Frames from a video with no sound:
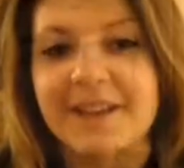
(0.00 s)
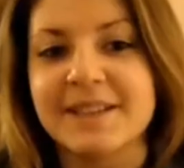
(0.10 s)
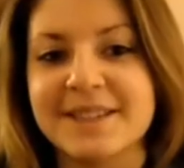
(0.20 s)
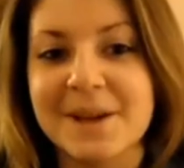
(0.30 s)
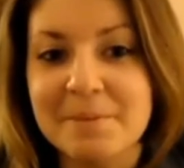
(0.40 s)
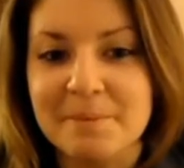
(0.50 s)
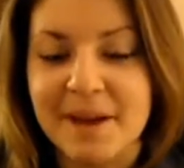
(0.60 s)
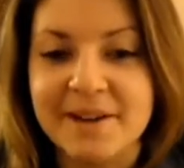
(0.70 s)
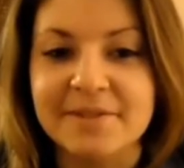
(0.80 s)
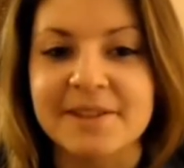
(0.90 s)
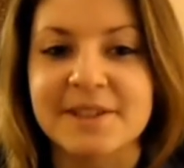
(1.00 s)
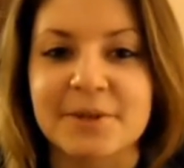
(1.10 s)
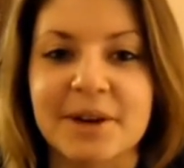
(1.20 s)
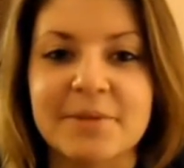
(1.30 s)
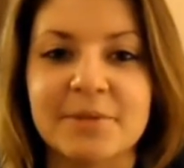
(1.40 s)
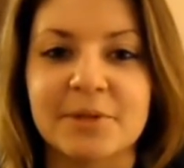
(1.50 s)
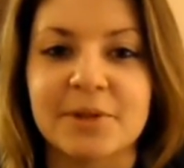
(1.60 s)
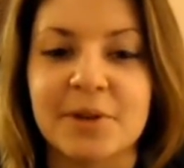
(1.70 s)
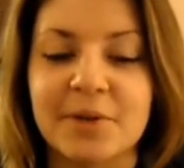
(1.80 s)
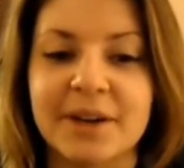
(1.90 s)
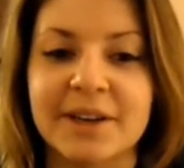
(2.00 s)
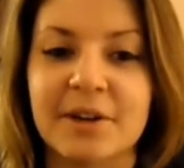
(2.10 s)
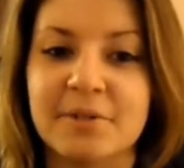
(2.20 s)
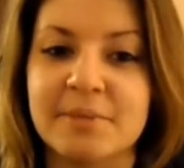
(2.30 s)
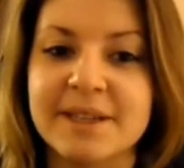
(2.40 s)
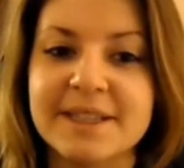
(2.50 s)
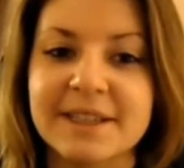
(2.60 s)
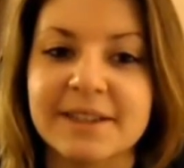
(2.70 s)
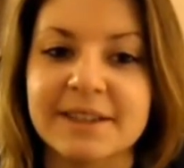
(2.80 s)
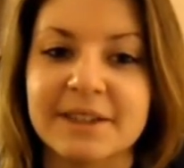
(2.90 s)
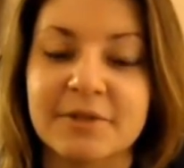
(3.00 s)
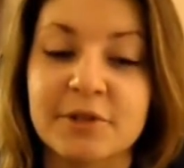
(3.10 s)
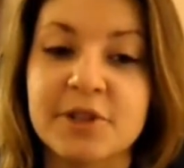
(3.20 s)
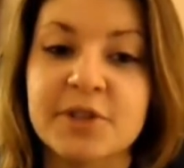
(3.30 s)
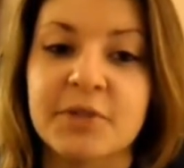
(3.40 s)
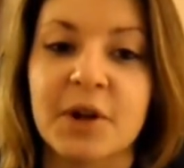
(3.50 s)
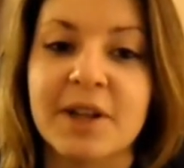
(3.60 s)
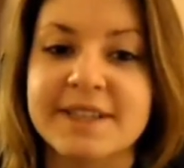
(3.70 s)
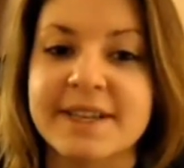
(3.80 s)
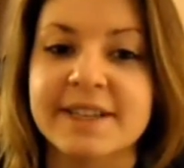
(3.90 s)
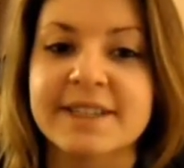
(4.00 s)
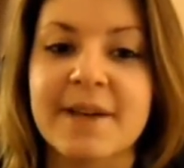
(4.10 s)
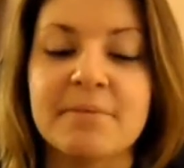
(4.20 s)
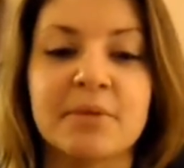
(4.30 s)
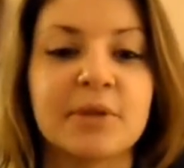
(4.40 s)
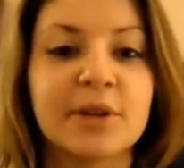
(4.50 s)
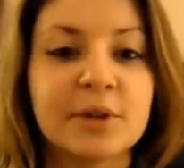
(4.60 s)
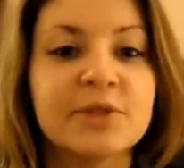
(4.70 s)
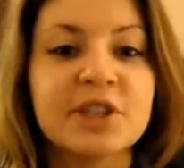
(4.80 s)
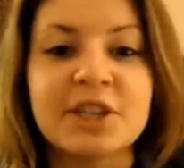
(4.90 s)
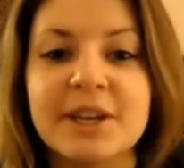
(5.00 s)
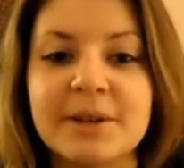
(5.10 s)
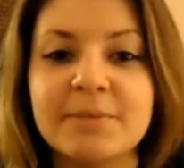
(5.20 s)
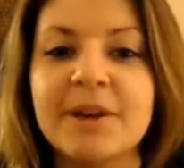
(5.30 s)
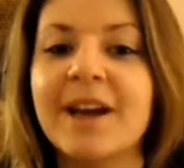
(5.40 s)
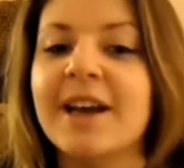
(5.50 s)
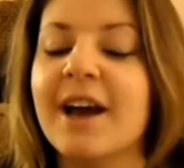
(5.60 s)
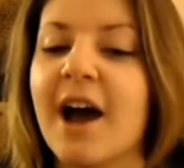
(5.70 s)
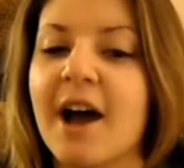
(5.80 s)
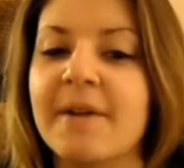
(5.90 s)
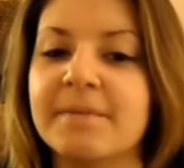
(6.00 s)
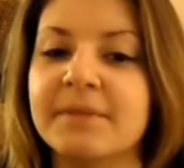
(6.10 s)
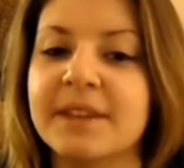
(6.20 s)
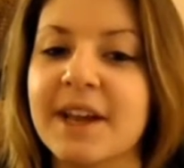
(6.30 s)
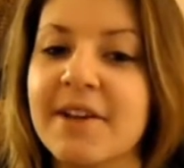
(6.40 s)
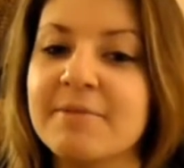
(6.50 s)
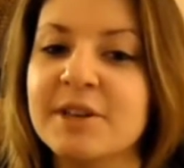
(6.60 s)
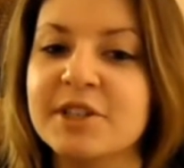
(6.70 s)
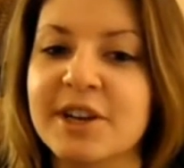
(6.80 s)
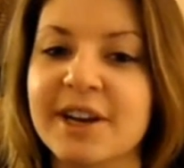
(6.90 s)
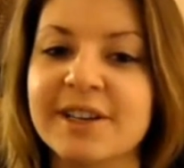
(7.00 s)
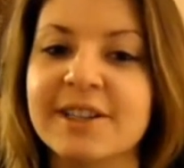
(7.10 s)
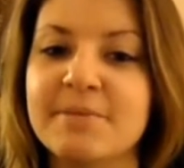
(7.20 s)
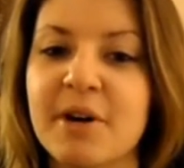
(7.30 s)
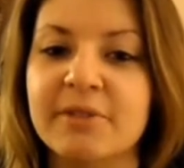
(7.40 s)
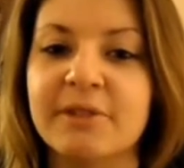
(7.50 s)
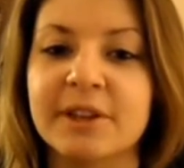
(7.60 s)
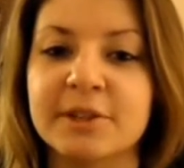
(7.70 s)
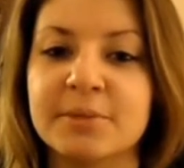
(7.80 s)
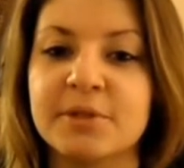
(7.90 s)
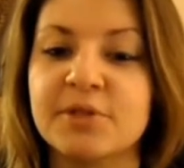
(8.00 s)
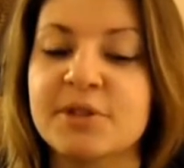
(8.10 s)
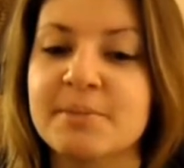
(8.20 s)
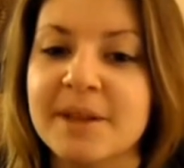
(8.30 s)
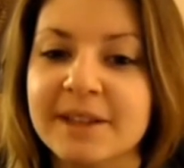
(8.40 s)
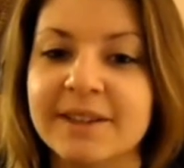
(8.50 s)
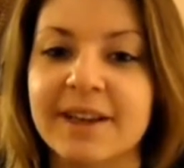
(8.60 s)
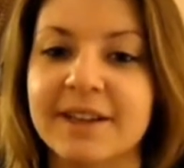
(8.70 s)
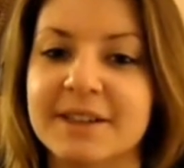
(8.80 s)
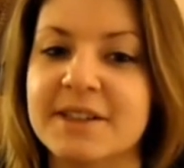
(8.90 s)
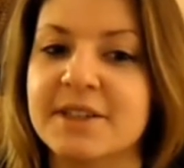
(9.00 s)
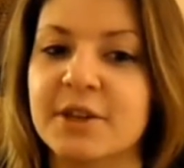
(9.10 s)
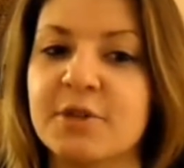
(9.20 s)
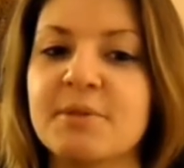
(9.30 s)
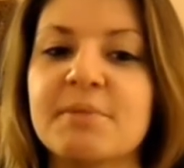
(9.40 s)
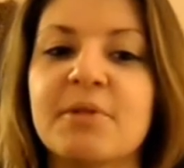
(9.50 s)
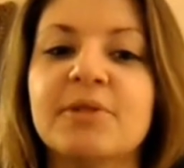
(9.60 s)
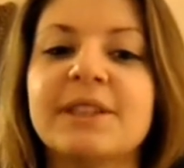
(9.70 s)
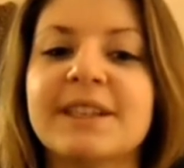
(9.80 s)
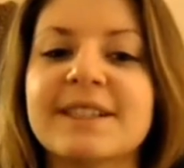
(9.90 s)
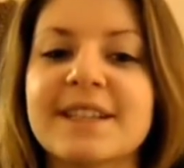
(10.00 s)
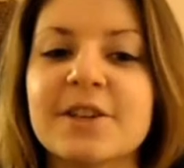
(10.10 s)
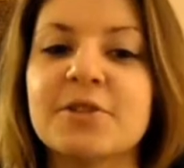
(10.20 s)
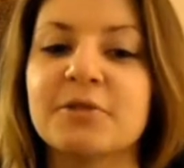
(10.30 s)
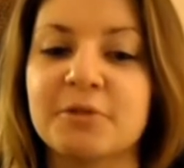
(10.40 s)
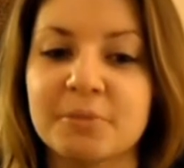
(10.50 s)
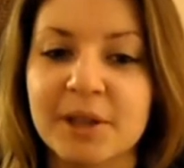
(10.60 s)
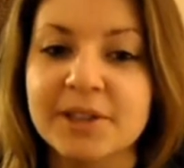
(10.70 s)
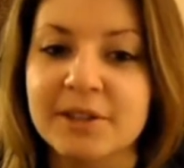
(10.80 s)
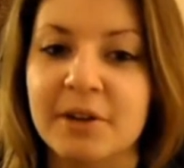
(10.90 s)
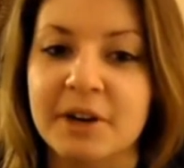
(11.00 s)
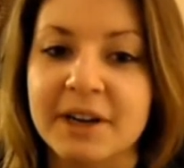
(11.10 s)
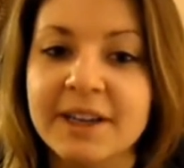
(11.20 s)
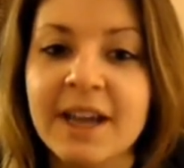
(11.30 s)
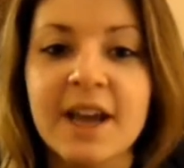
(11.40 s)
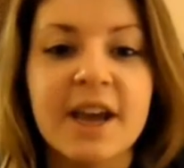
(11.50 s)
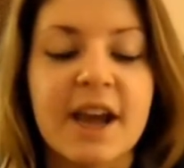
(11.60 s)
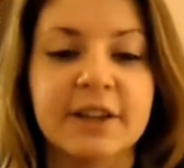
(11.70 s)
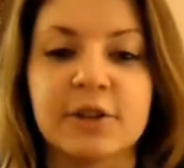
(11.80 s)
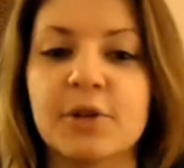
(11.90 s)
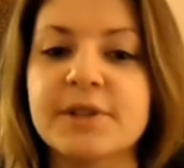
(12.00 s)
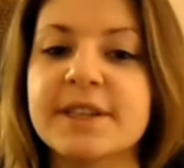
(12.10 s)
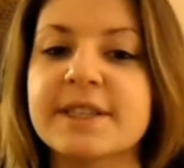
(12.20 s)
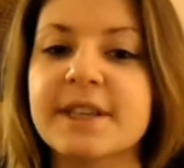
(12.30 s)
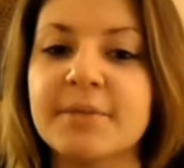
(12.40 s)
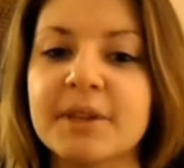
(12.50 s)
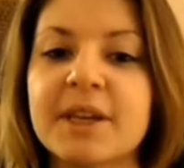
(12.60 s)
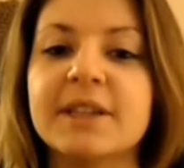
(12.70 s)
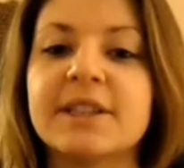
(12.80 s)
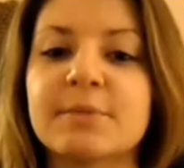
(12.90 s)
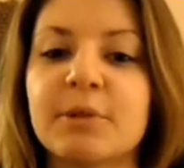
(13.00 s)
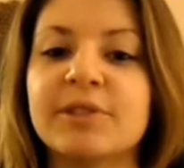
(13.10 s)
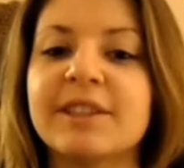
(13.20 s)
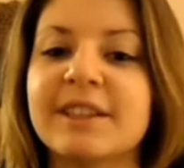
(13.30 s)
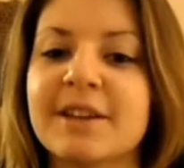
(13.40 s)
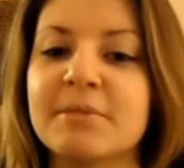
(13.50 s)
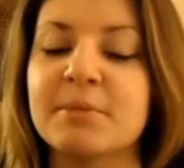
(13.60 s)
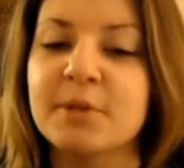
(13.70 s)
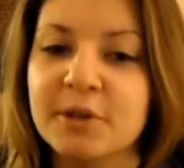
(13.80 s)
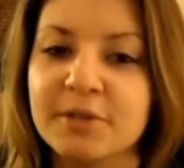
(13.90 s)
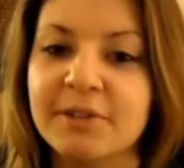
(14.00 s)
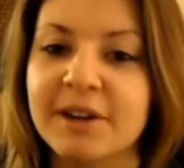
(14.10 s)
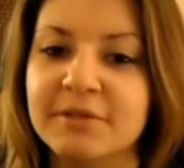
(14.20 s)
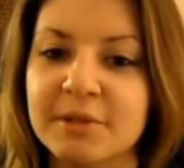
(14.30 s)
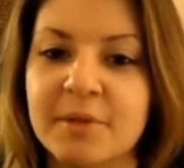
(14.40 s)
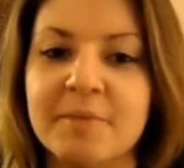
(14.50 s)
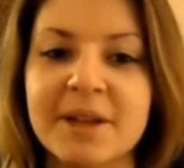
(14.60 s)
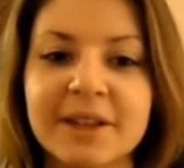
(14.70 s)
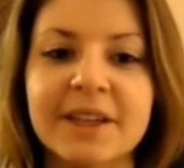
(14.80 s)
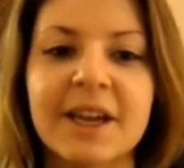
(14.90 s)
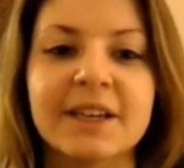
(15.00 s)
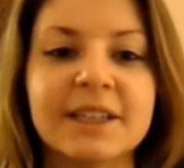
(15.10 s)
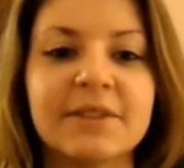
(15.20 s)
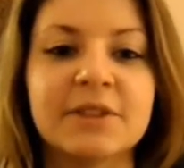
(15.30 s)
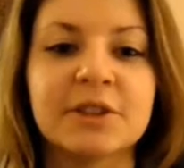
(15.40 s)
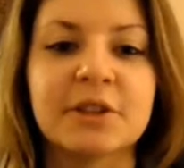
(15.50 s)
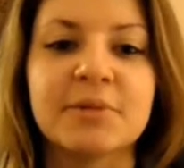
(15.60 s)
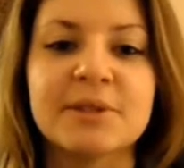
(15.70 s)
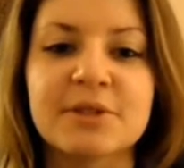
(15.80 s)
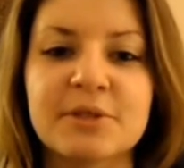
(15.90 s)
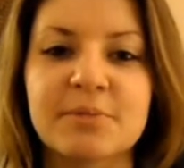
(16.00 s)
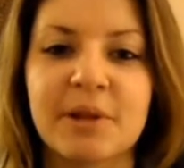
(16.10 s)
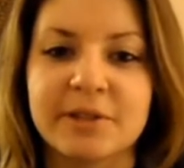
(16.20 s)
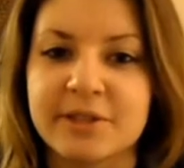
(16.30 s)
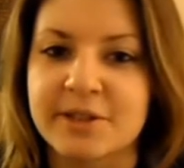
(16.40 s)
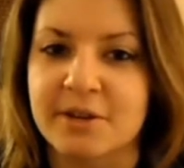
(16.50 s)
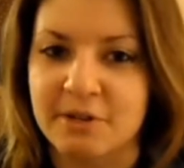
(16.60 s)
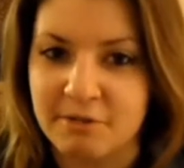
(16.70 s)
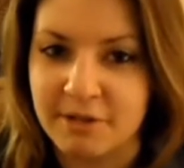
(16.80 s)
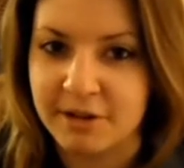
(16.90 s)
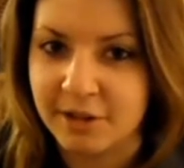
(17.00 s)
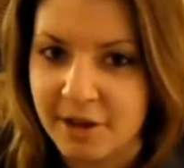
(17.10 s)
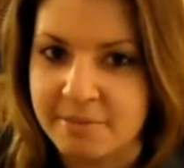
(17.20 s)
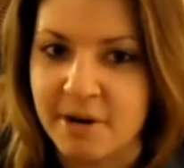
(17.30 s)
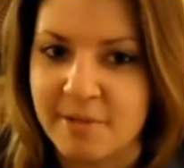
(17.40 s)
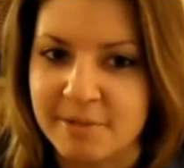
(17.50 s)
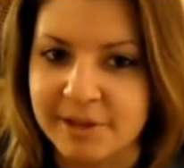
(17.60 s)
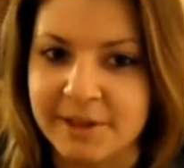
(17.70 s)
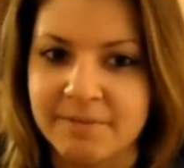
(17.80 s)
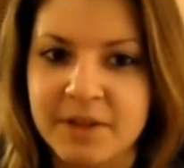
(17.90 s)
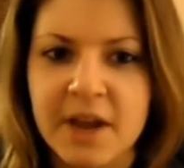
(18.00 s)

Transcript: Some benefits of animal cloning are basically, first of all, as an example, cloned sheep, they have been genetically modified to produce milk that contains a human protein essential for blood clotting, and the goal is that someday this protein can be purified from the milk and given to humans whose blood does not clot properly.